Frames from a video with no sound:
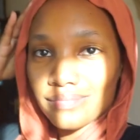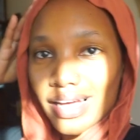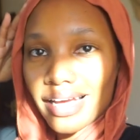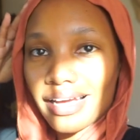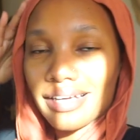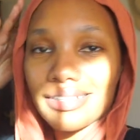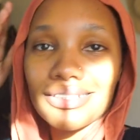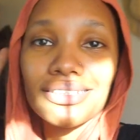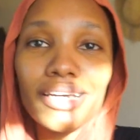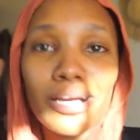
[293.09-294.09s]
hi
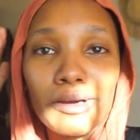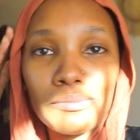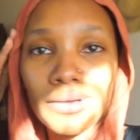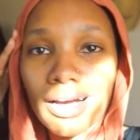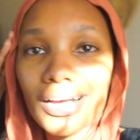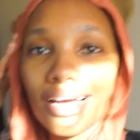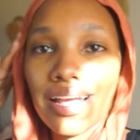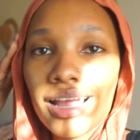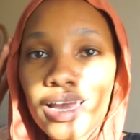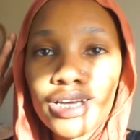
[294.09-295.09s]
guys, I'm back.
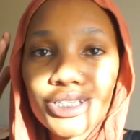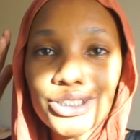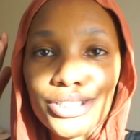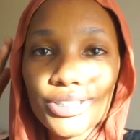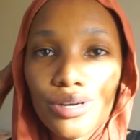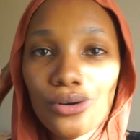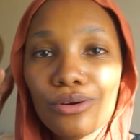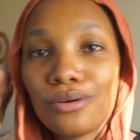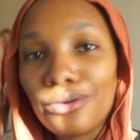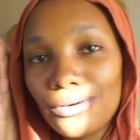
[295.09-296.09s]

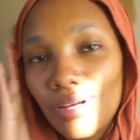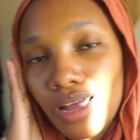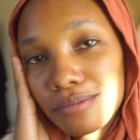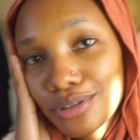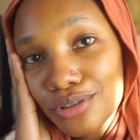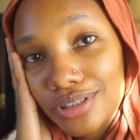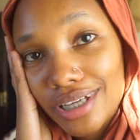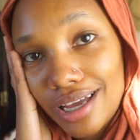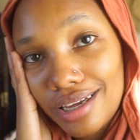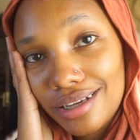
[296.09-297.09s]
So I'm so
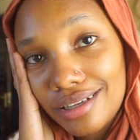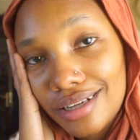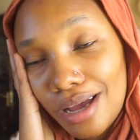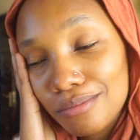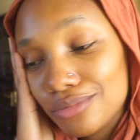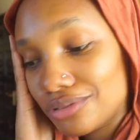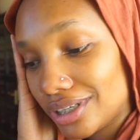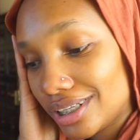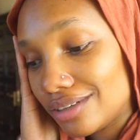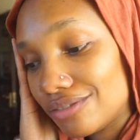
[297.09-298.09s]
tired. I'm
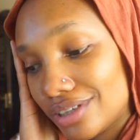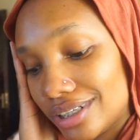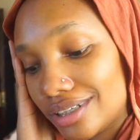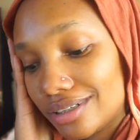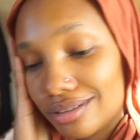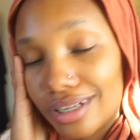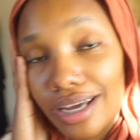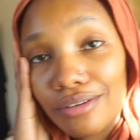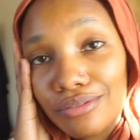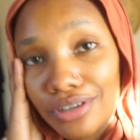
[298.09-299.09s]
really
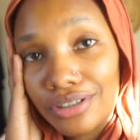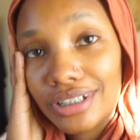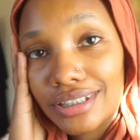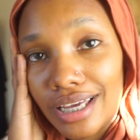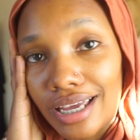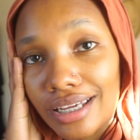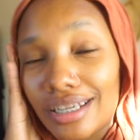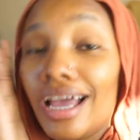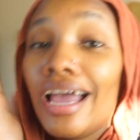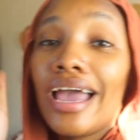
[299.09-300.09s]
like very
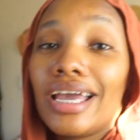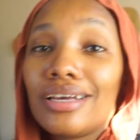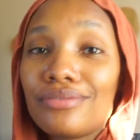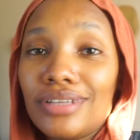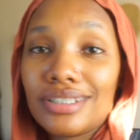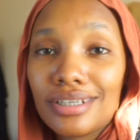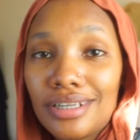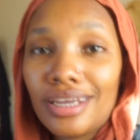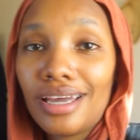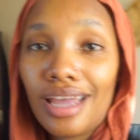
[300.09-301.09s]
tired. If there's a
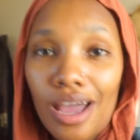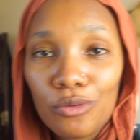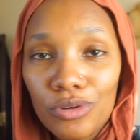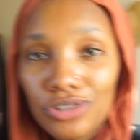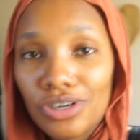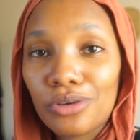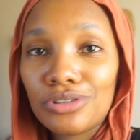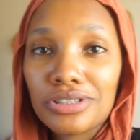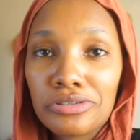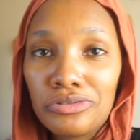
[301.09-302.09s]
day wish I could
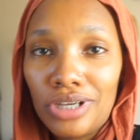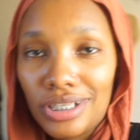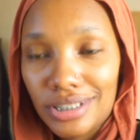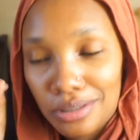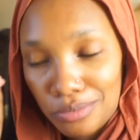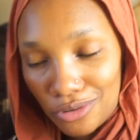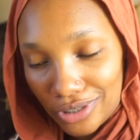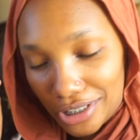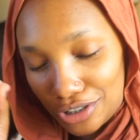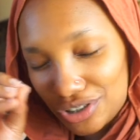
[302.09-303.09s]
just drink some
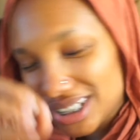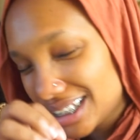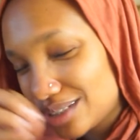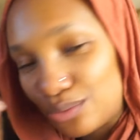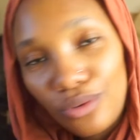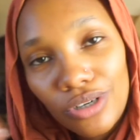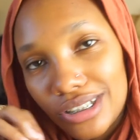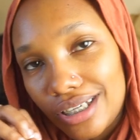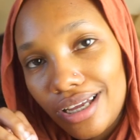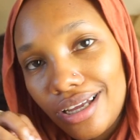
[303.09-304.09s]
water, just
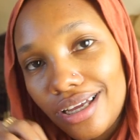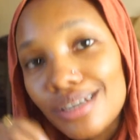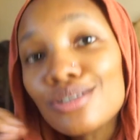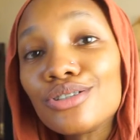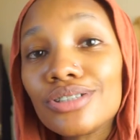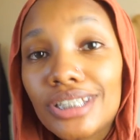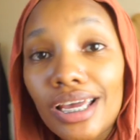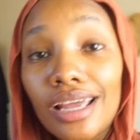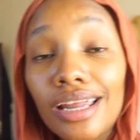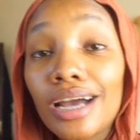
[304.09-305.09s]
water, is
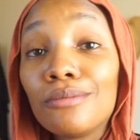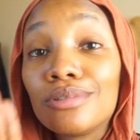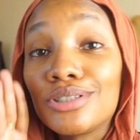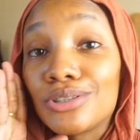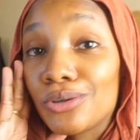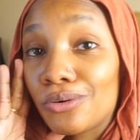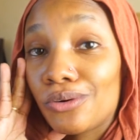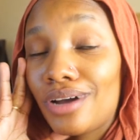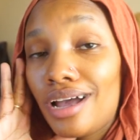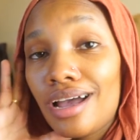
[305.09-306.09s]
today. Like, I'm so
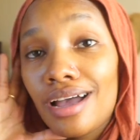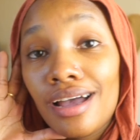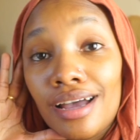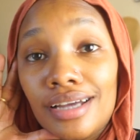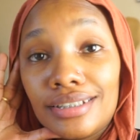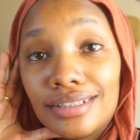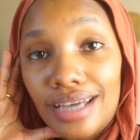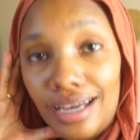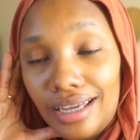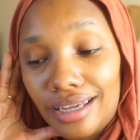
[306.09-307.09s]

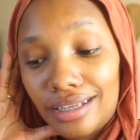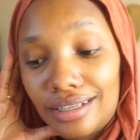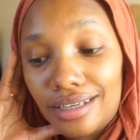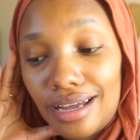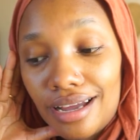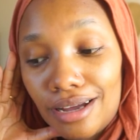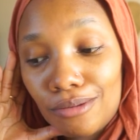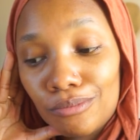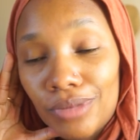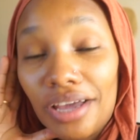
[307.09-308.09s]
tired.
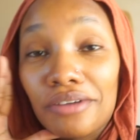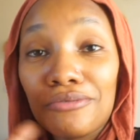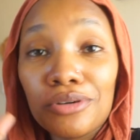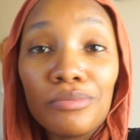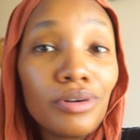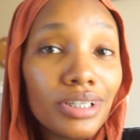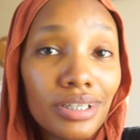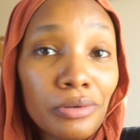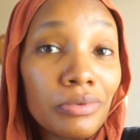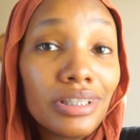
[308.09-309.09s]

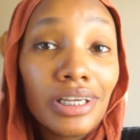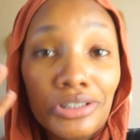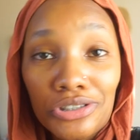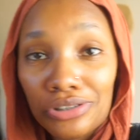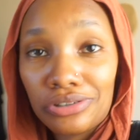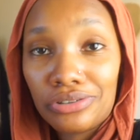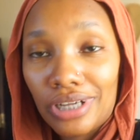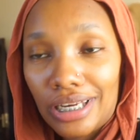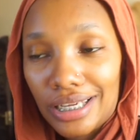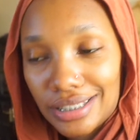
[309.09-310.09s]
Everybody with their
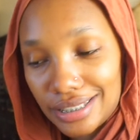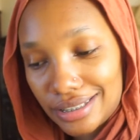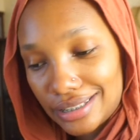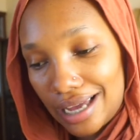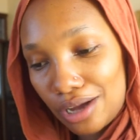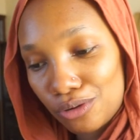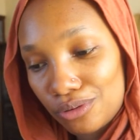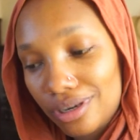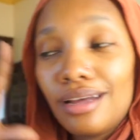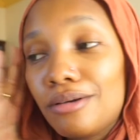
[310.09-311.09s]
children is in
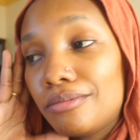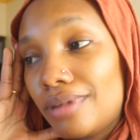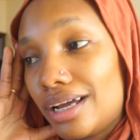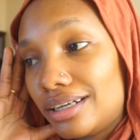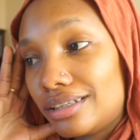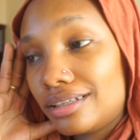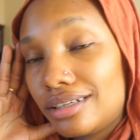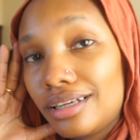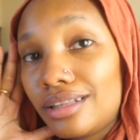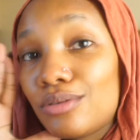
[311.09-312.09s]
town, man.
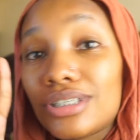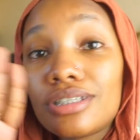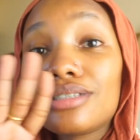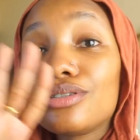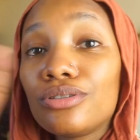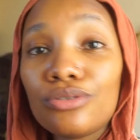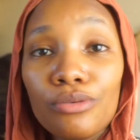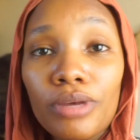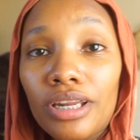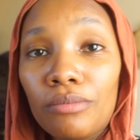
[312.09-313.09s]
there was just
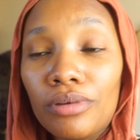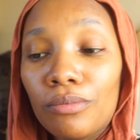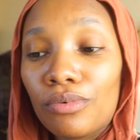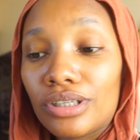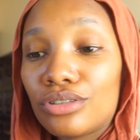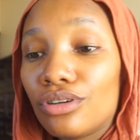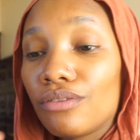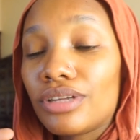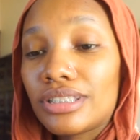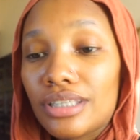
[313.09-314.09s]
too many people. It's not
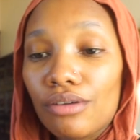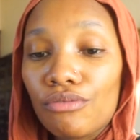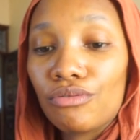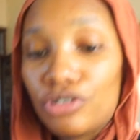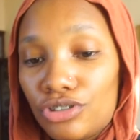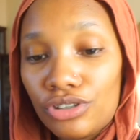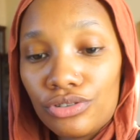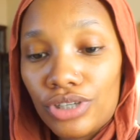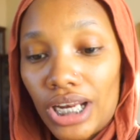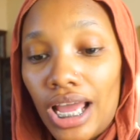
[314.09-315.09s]
even safe for
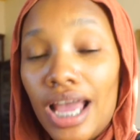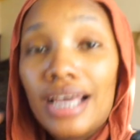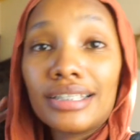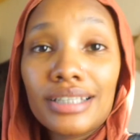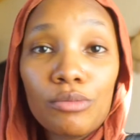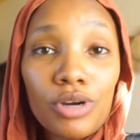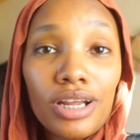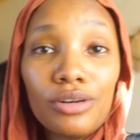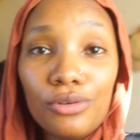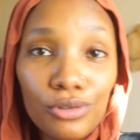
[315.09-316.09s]
children. Someone
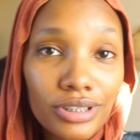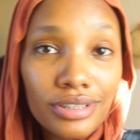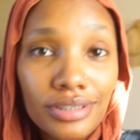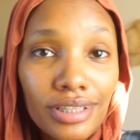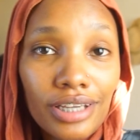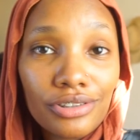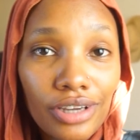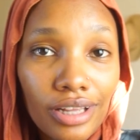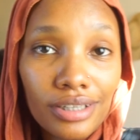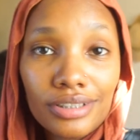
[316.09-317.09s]
had lost their
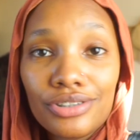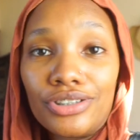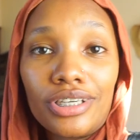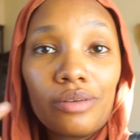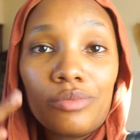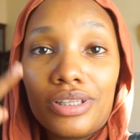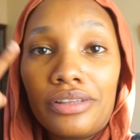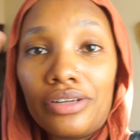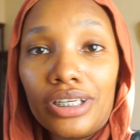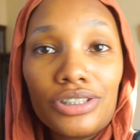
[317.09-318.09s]
child. She came with
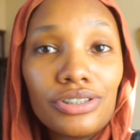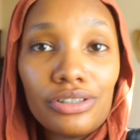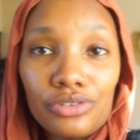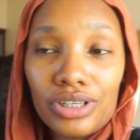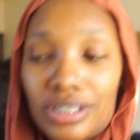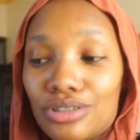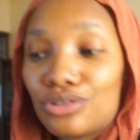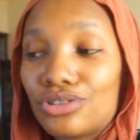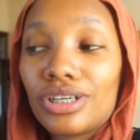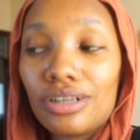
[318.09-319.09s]
3 children,
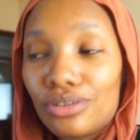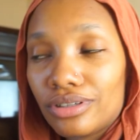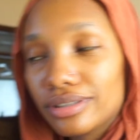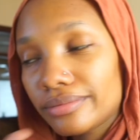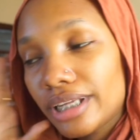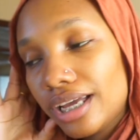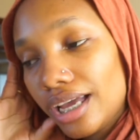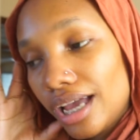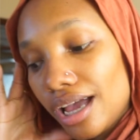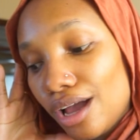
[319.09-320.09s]
so she had like,
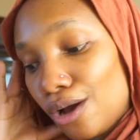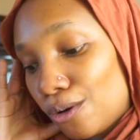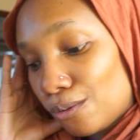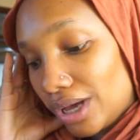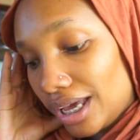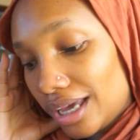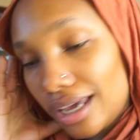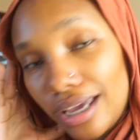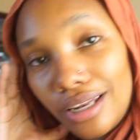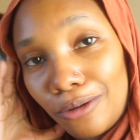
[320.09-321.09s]
well,
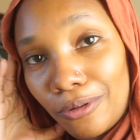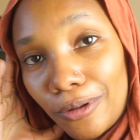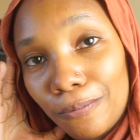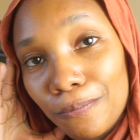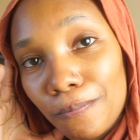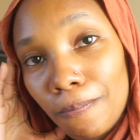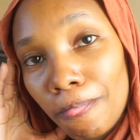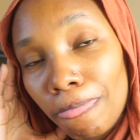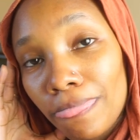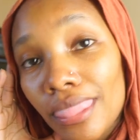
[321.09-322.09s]
anyway.
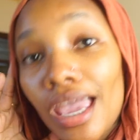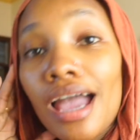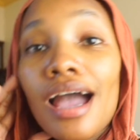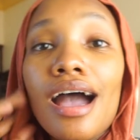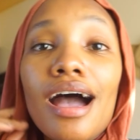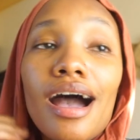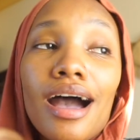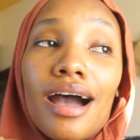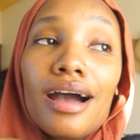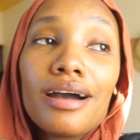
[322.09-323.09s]

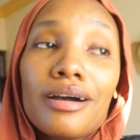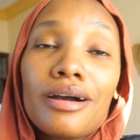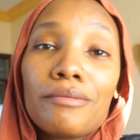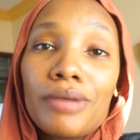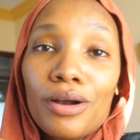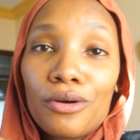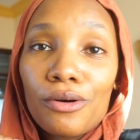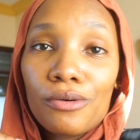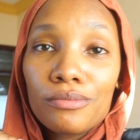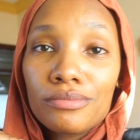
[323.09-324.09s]
I'm back
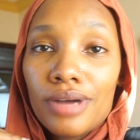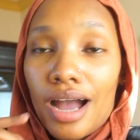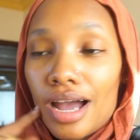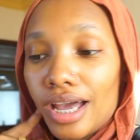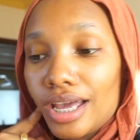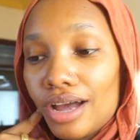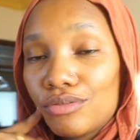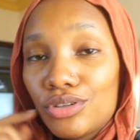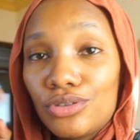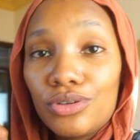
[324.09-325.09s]
home. I
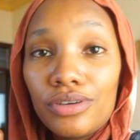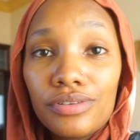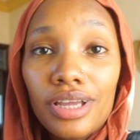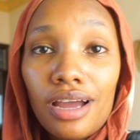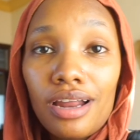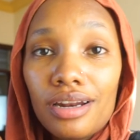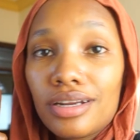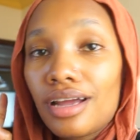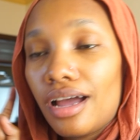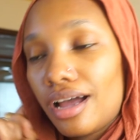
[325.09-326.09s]
have to do iftar
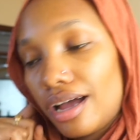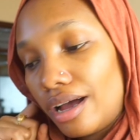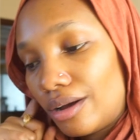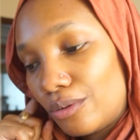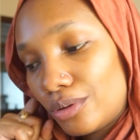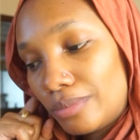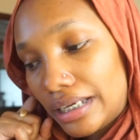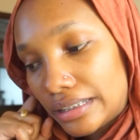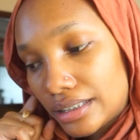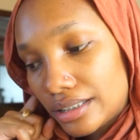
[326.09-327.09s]
with
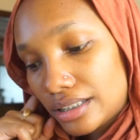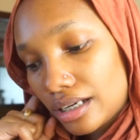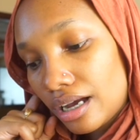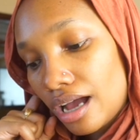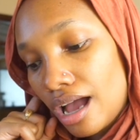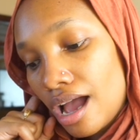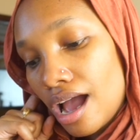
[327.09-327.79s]
my sister